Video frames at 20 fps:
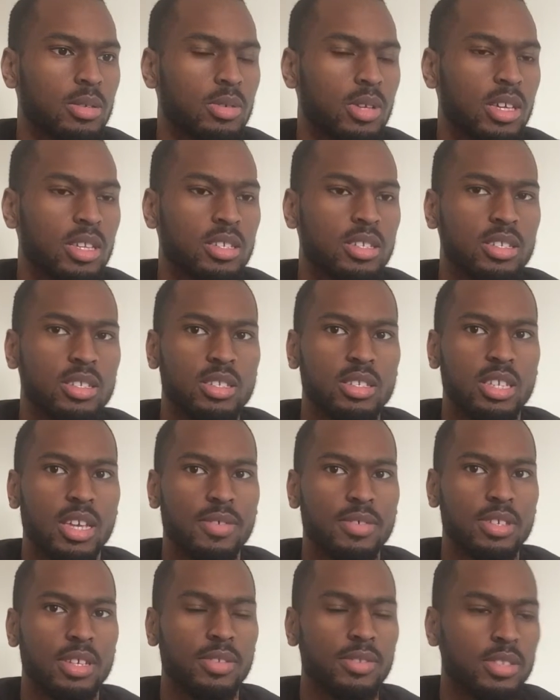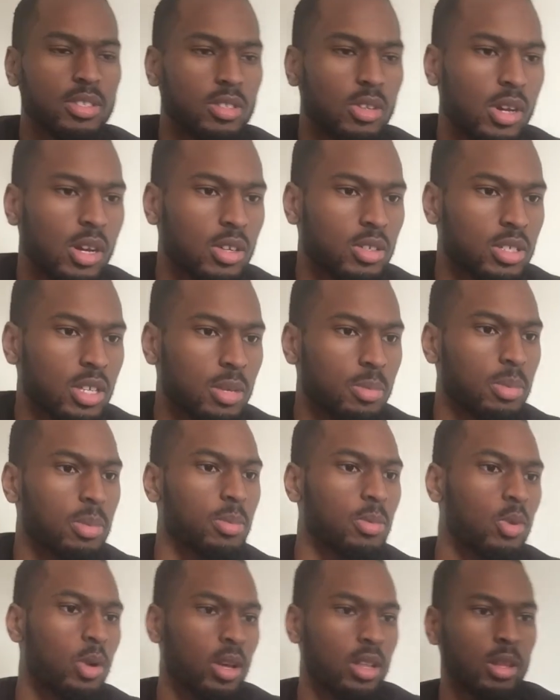It was 86 to 77 against Ohio State.
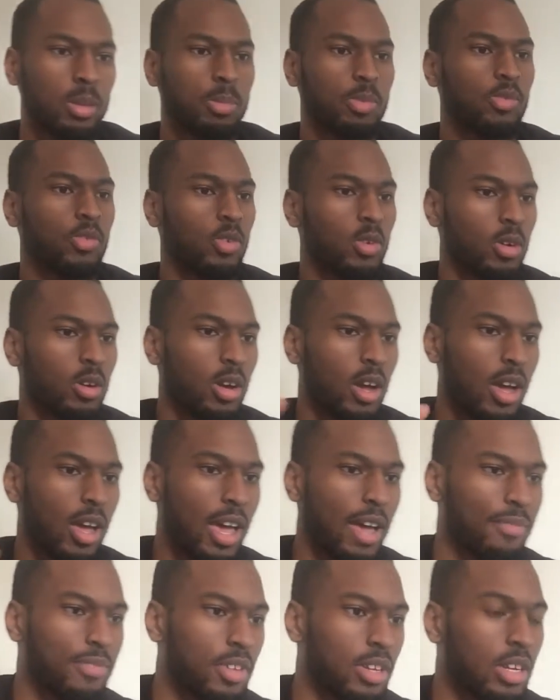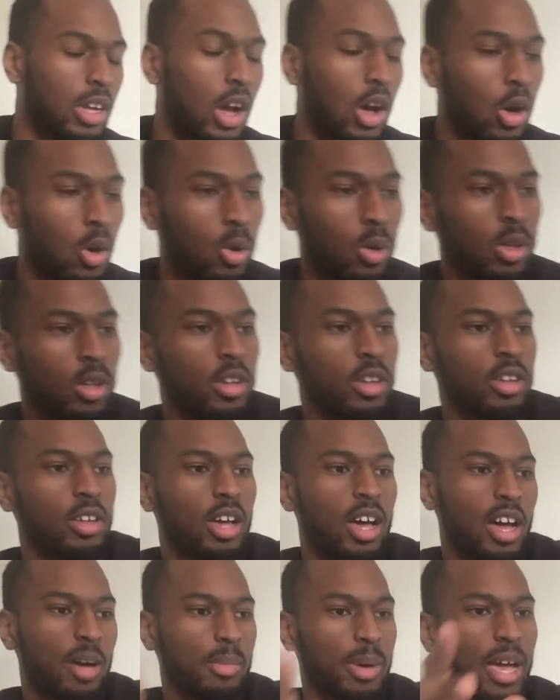But quickly before I have to go,
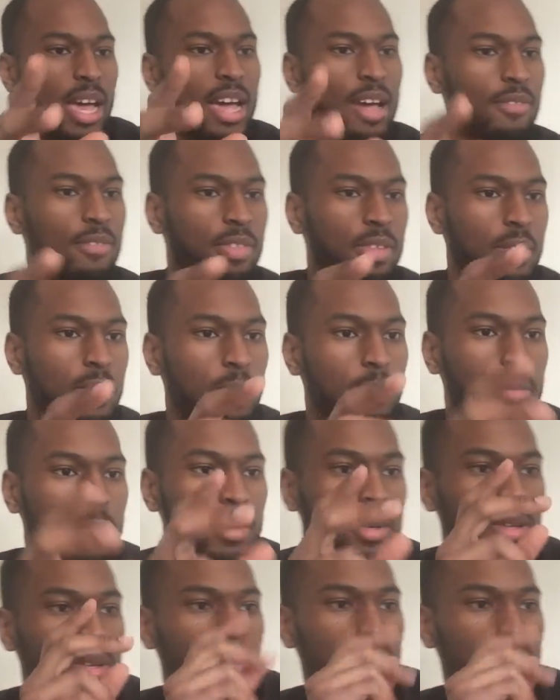I'm gonna have them